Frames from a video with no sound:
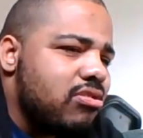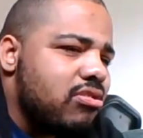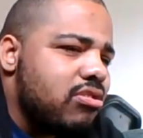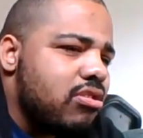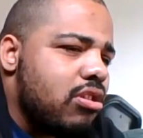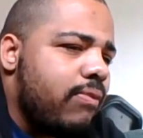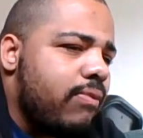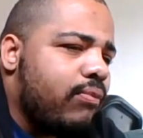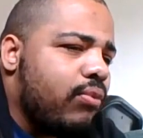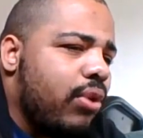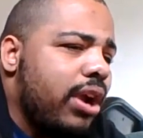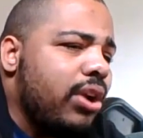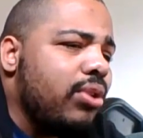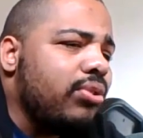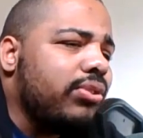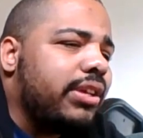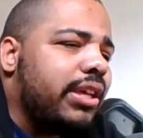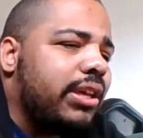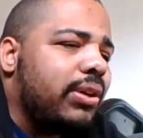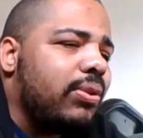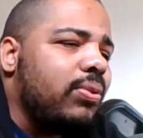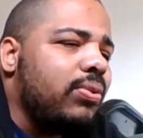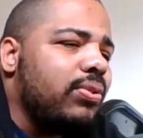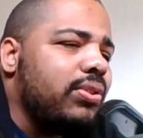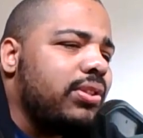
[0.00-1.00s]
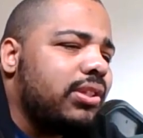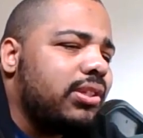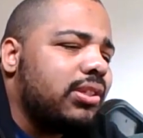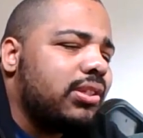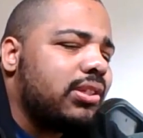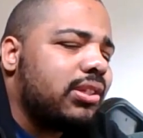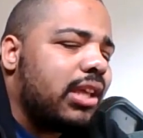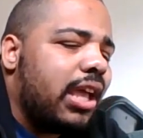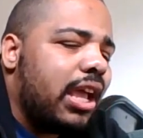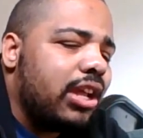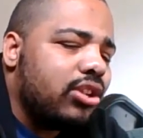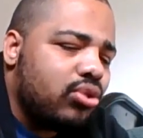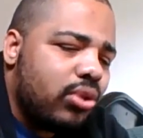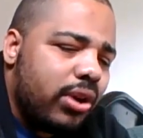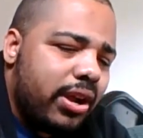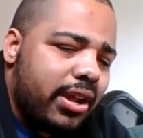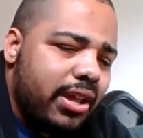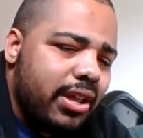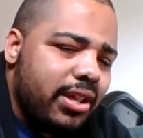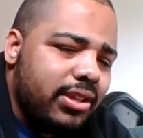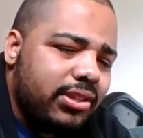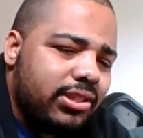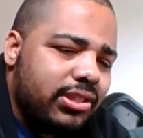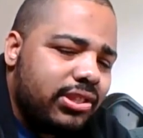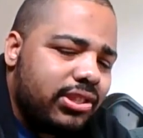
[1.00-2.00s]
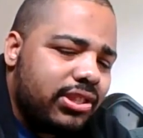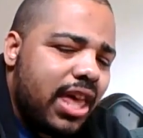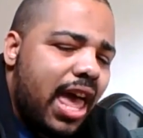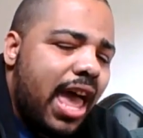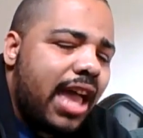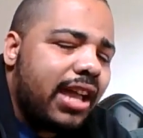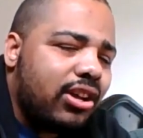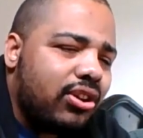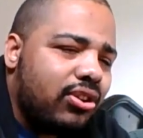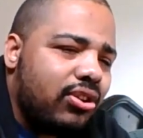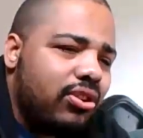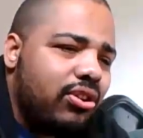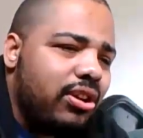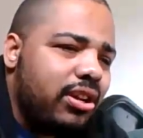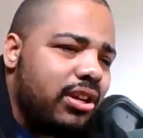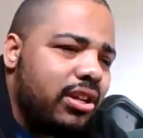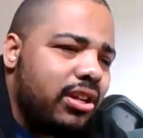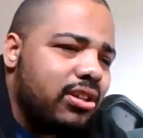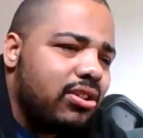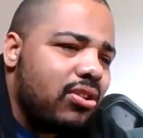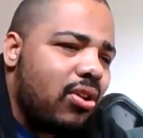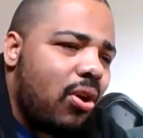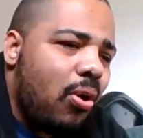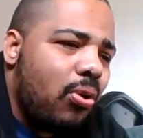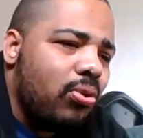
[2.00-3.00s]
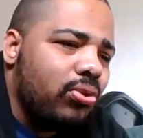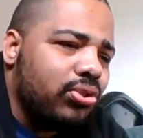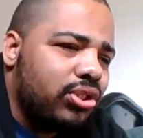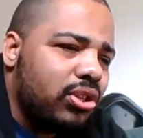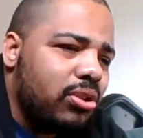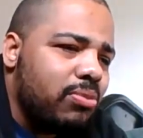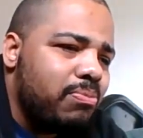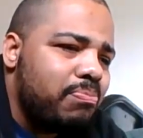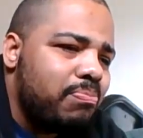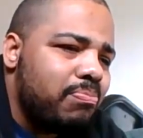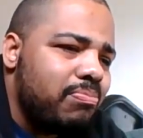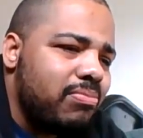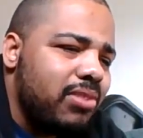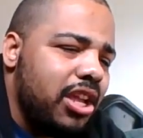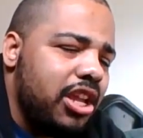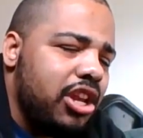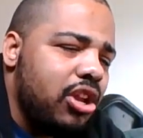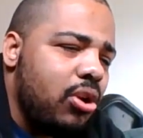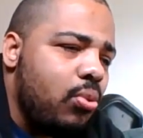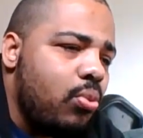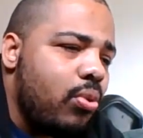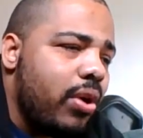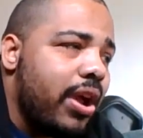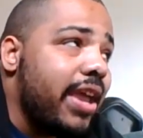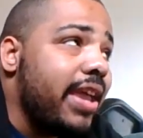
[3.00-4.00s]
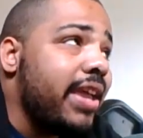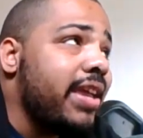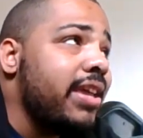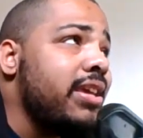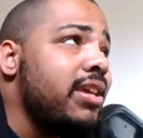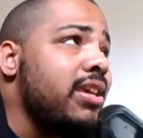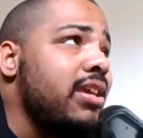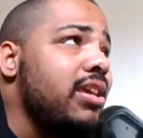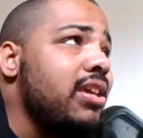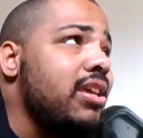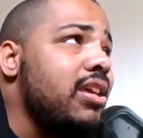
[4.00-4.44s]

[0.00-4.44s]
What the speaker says: if Kratos kills Atreus, that could also, in a way,